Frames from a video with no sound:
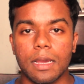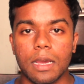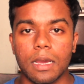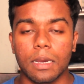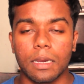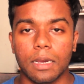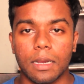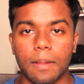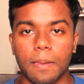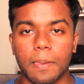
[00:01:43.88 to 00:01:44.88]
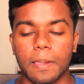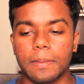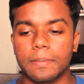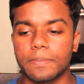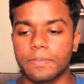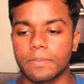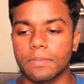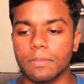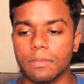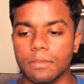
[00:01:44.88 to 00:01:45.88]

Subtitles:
Nothing is said.